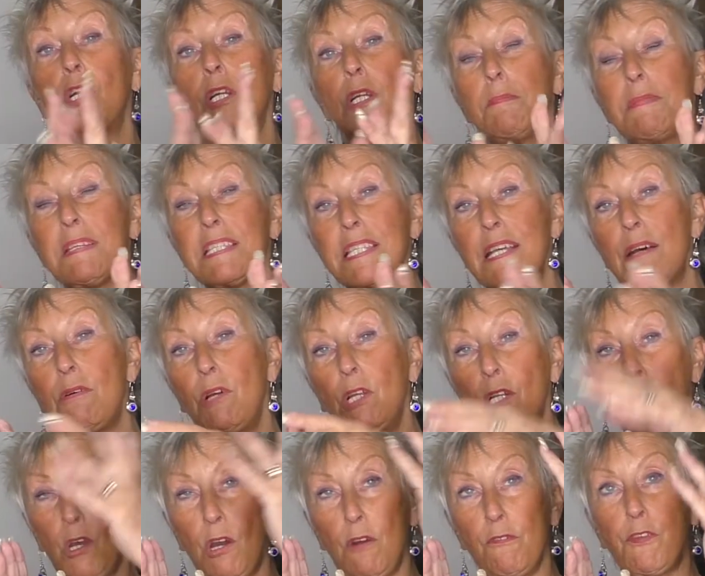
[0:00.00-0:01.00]
going to miss out a
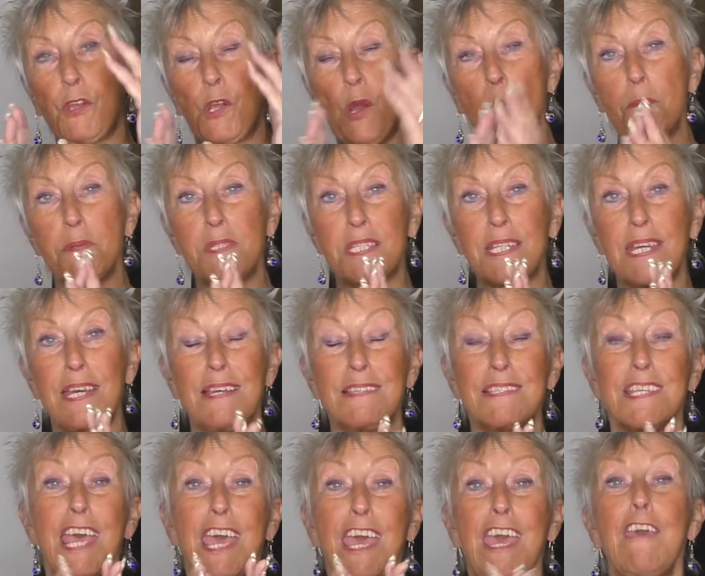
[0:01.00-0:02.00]
lot if you go
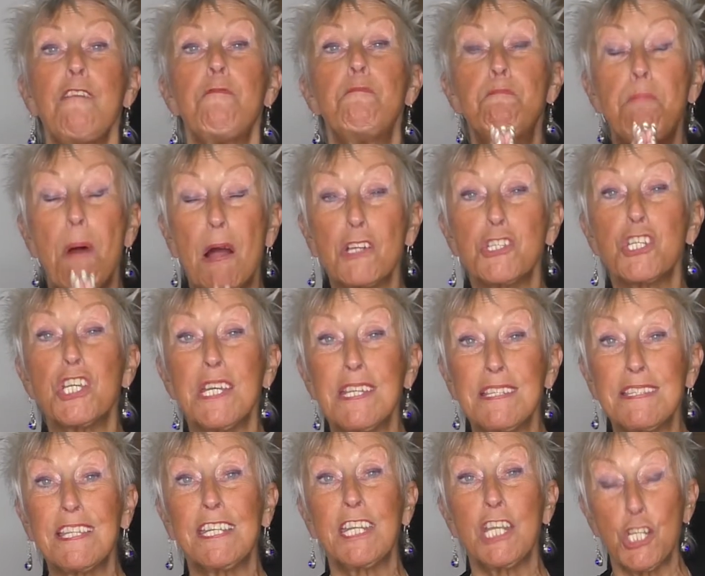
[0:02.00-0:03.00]
upstairs. If budget
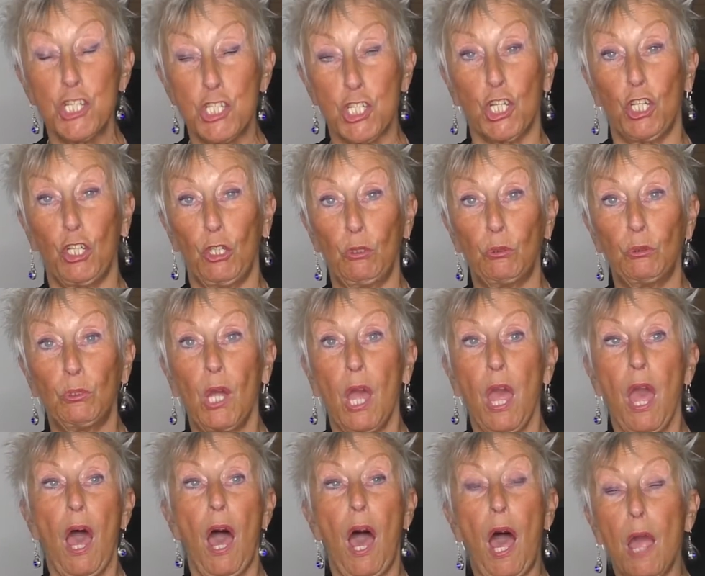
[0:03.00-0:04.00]
is an issue,
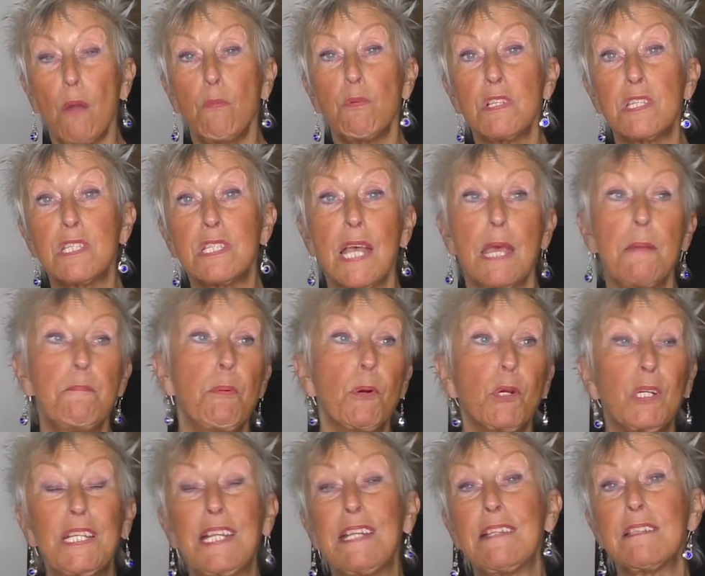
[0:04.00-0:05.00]
I would say
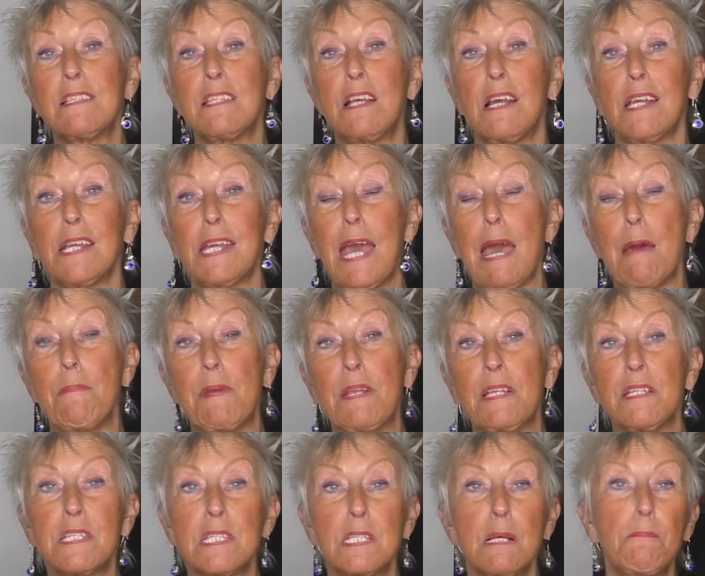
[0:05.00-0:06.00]
book an inside
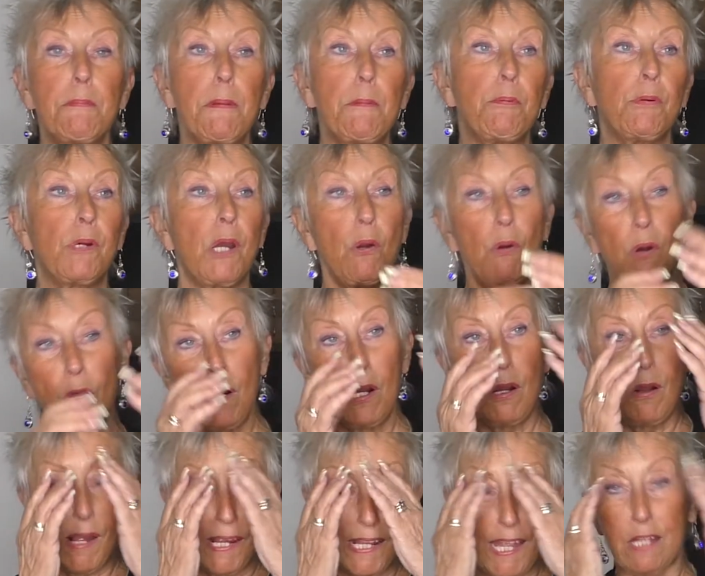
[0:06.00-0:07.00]
cabin. Some people go,
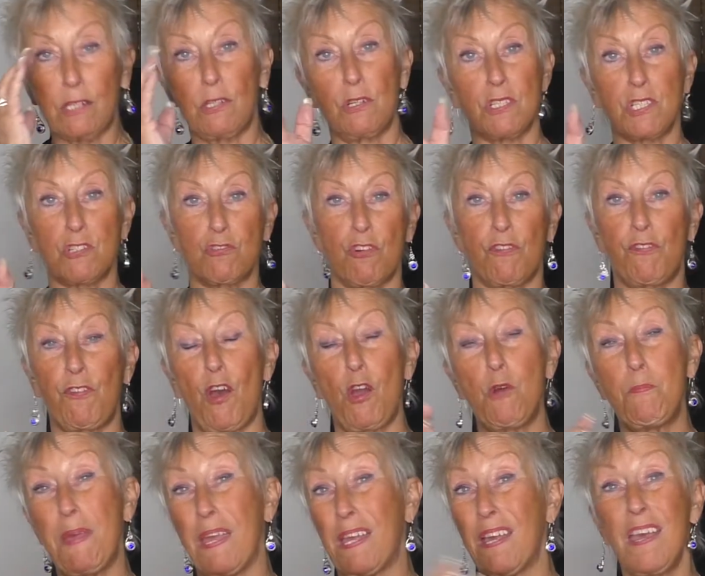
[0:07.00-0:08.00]
oh, I'll get
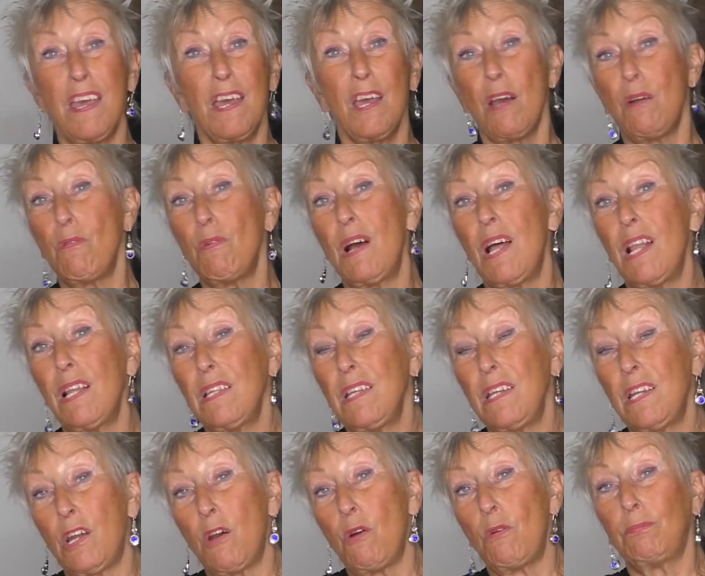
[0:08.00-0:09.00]
claustrophobic. Well,
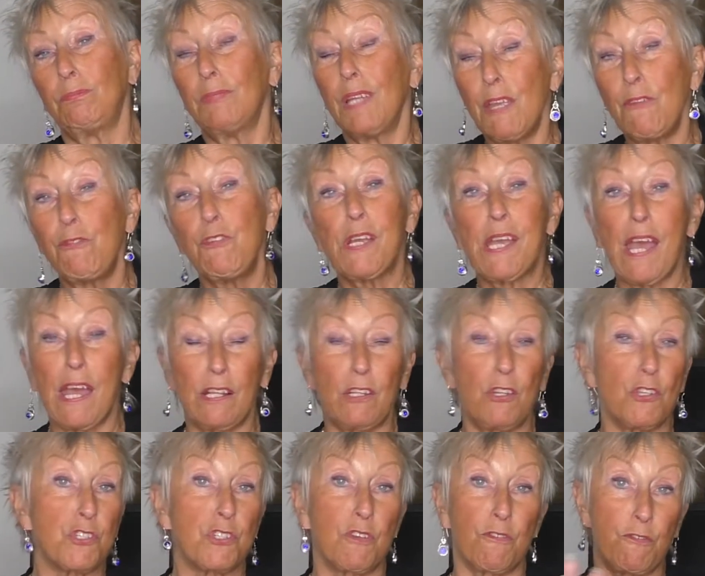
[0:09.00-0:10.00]
you know, if you get
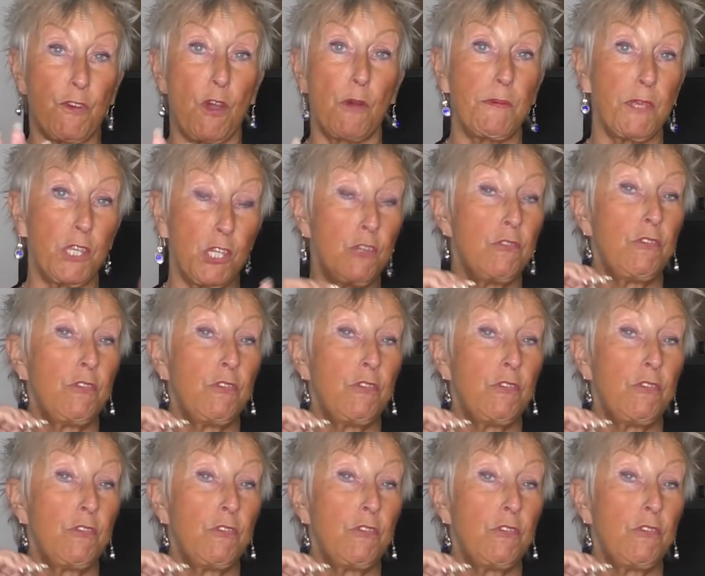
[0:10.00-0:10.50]
claustrophobic,